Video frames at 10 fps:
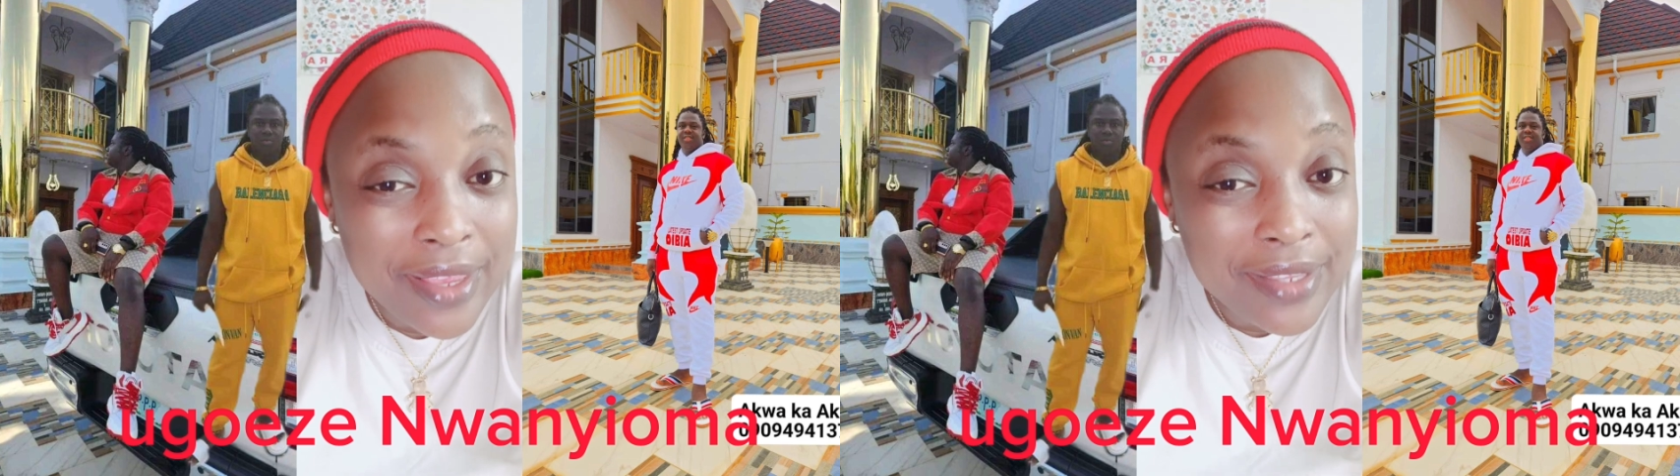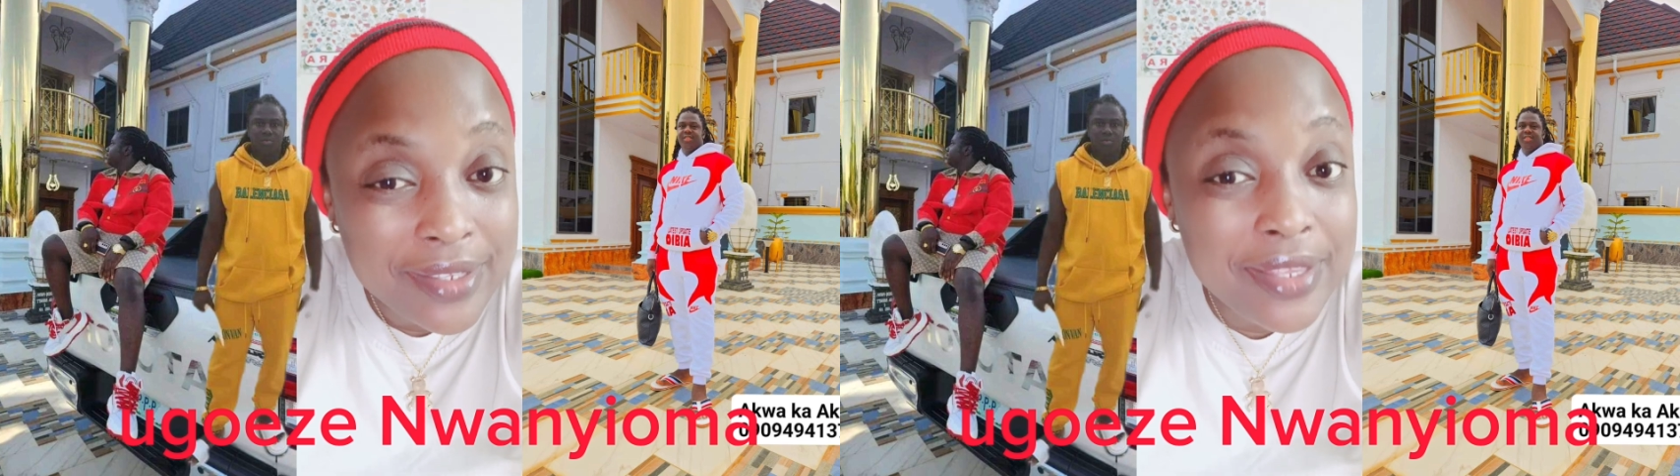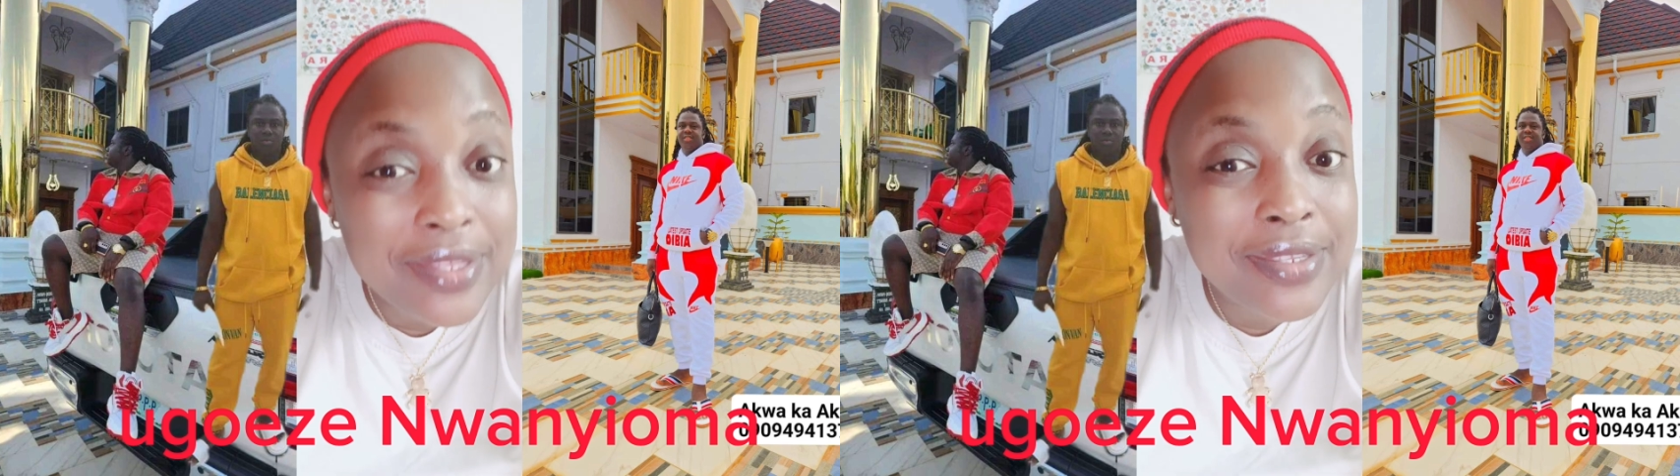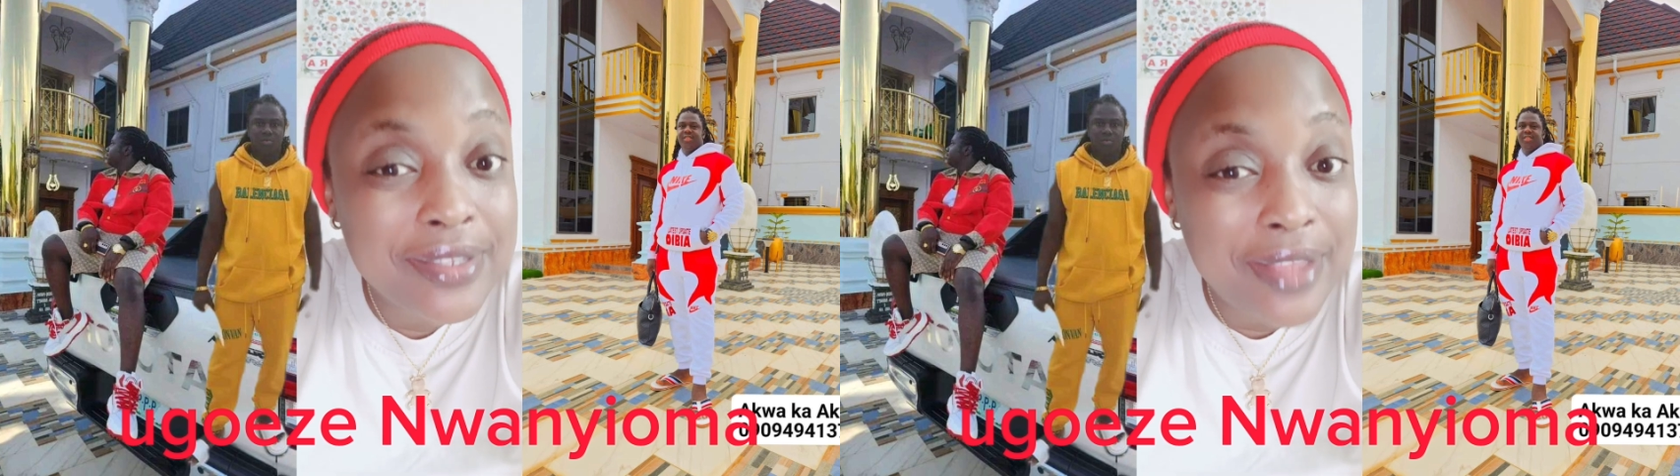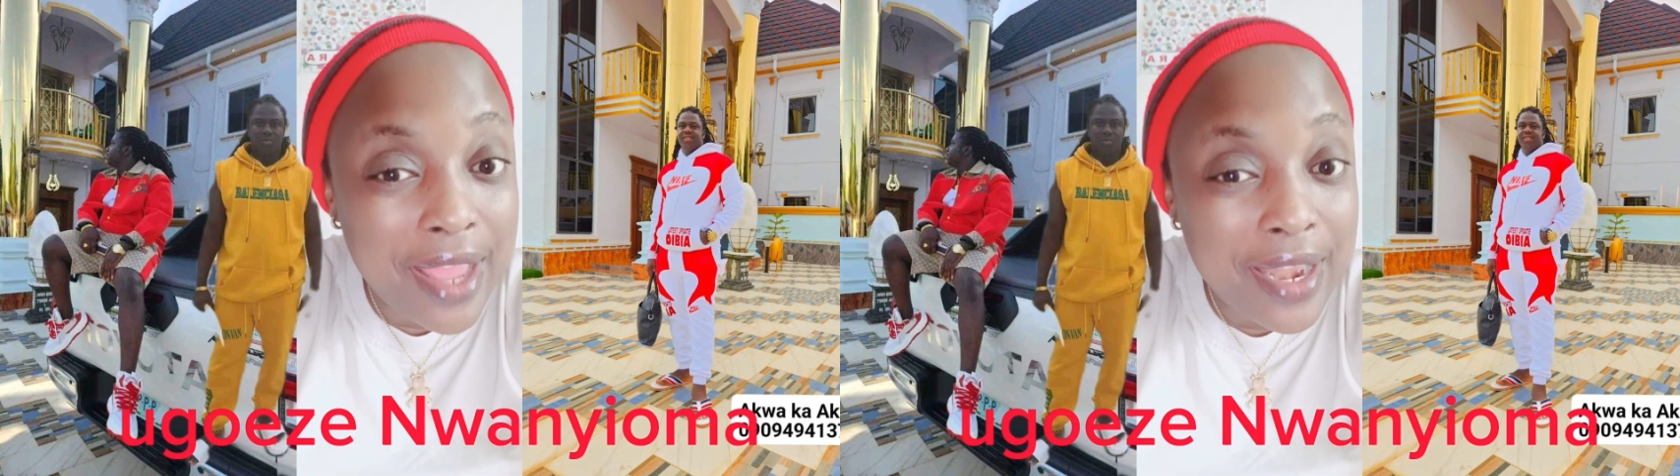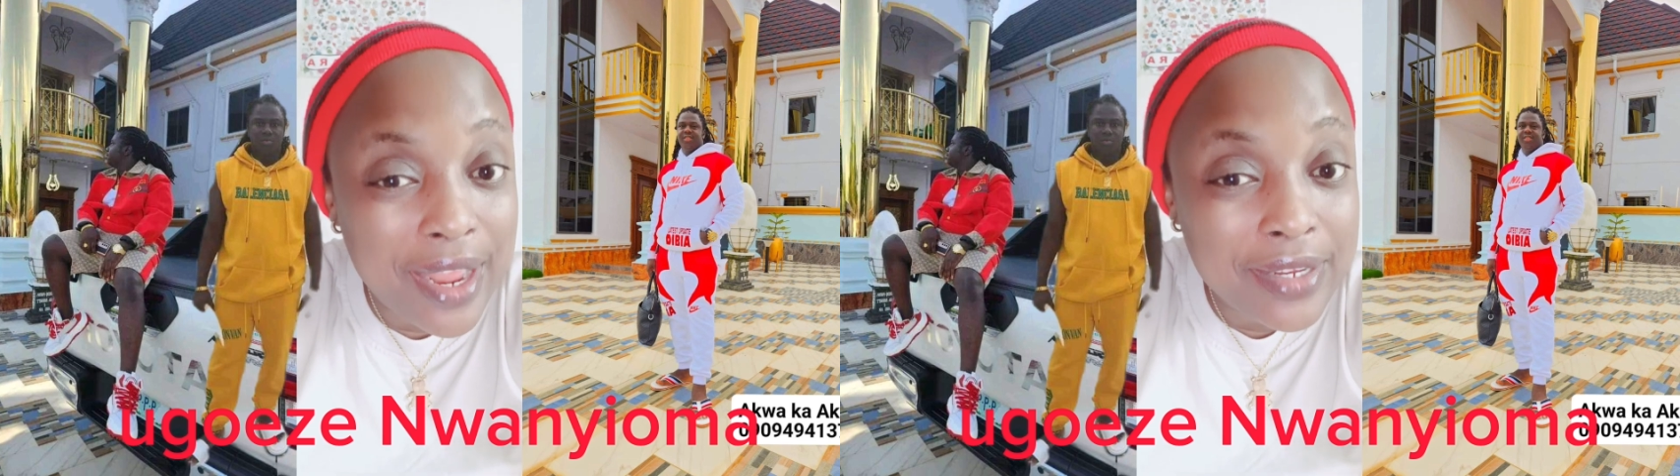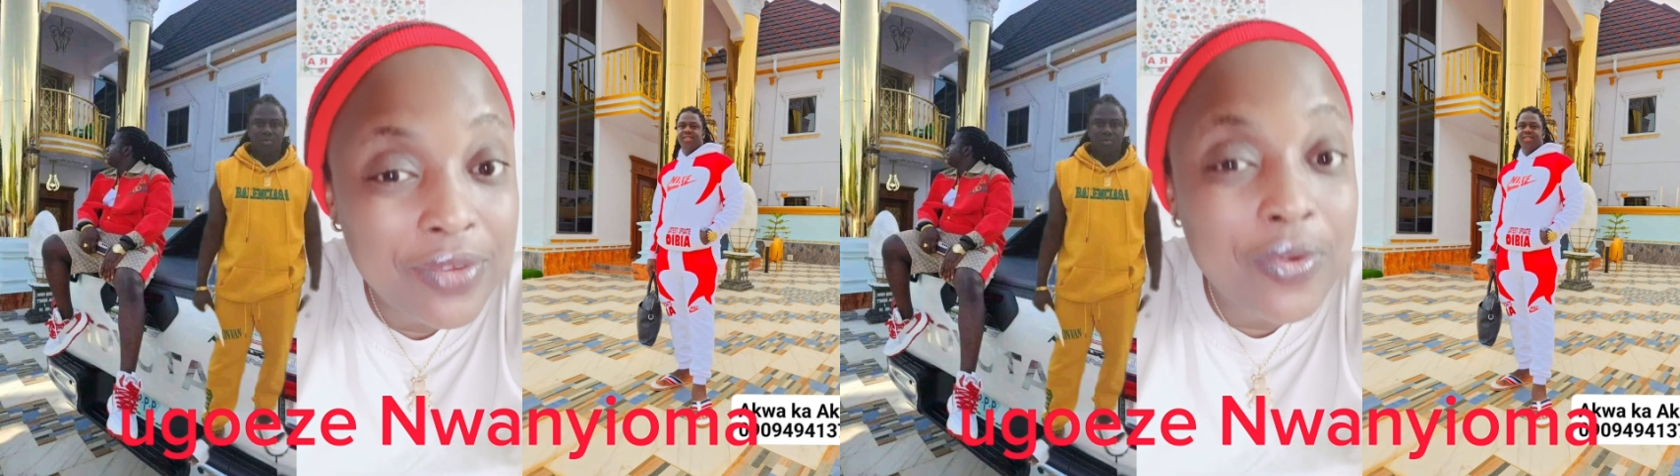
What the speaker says: See this guy now the